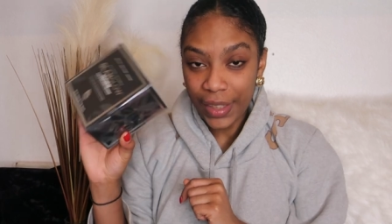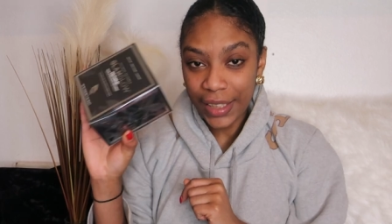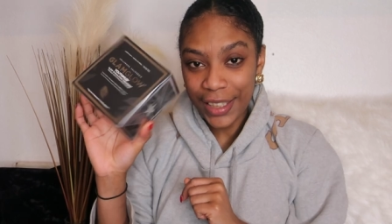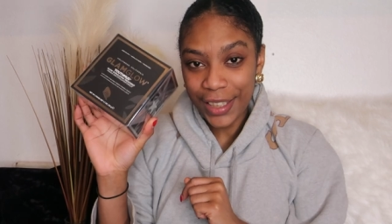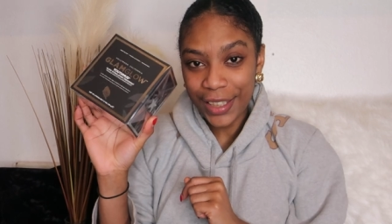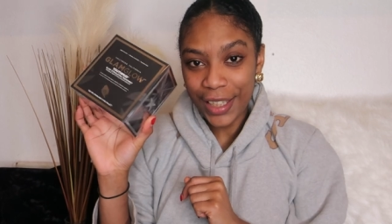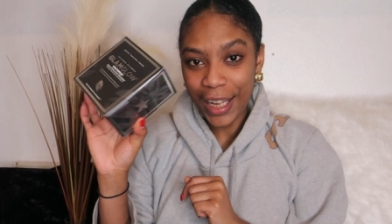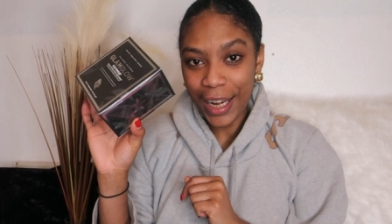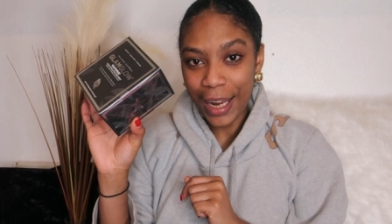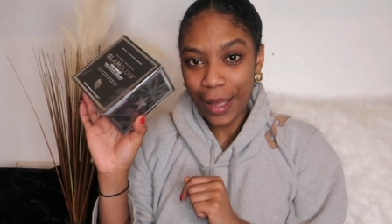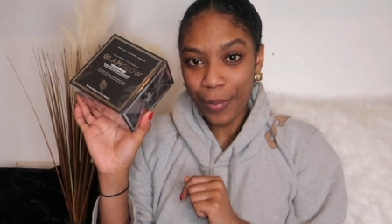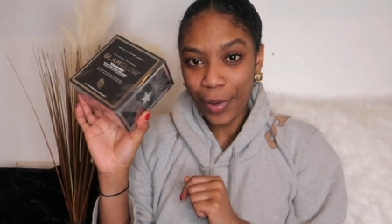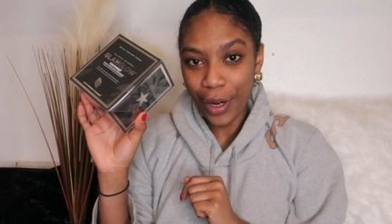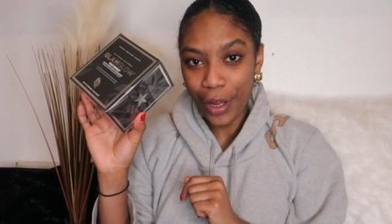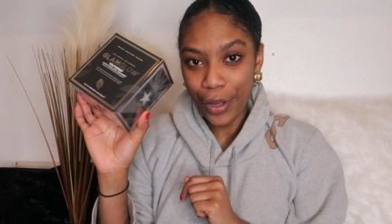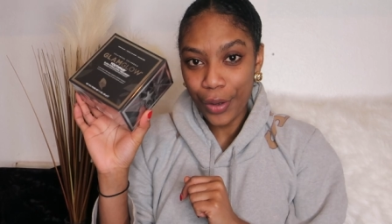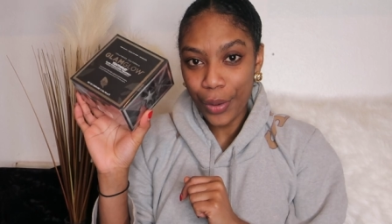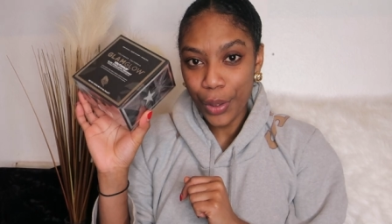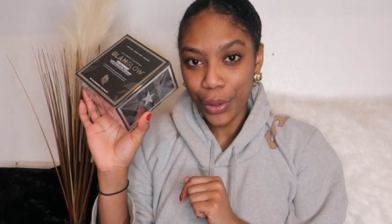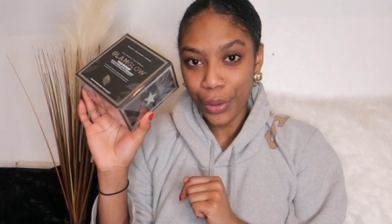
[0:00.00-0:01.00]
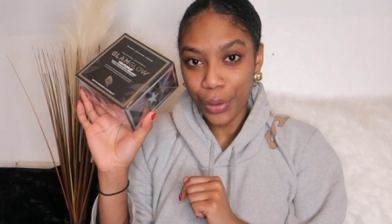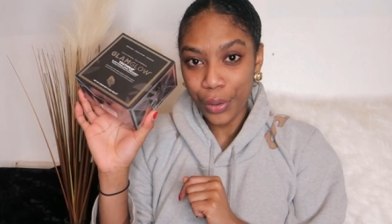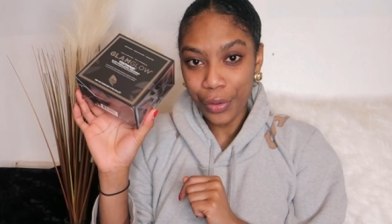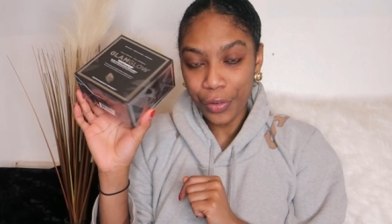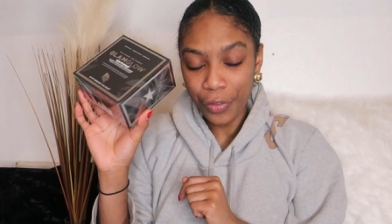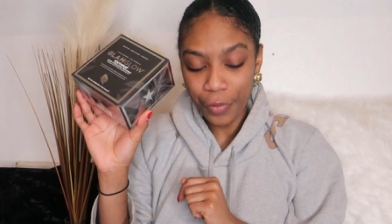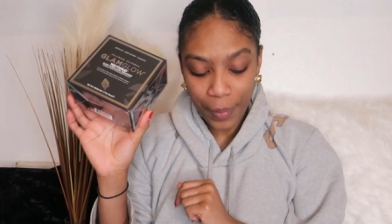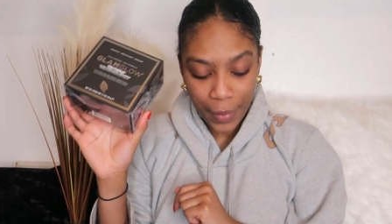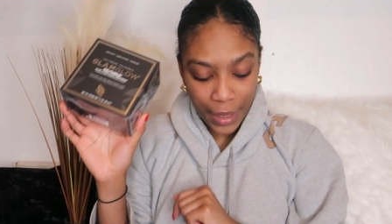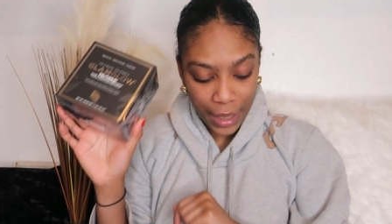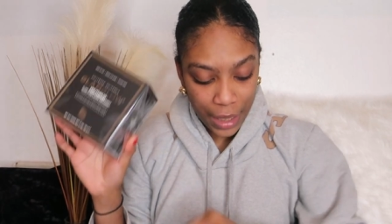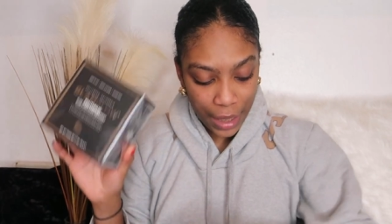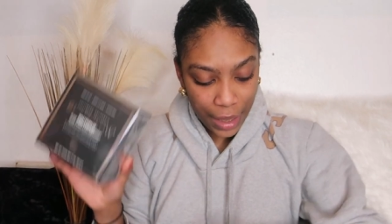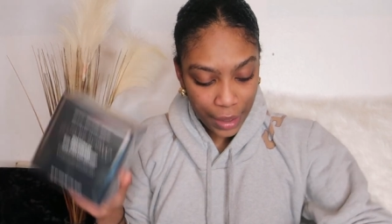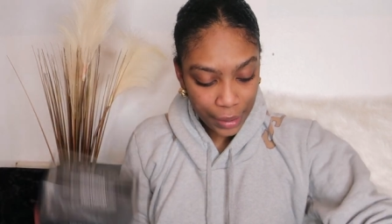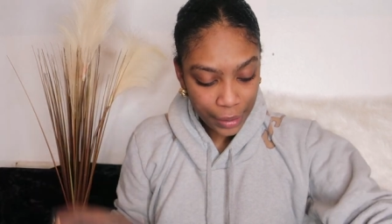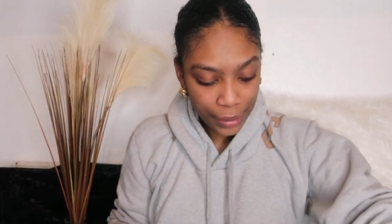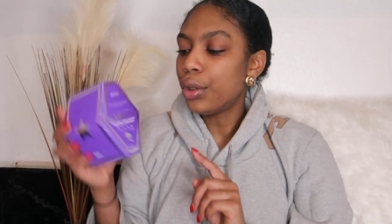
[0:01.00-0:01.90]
This is the GLAMGLOW Youthmud.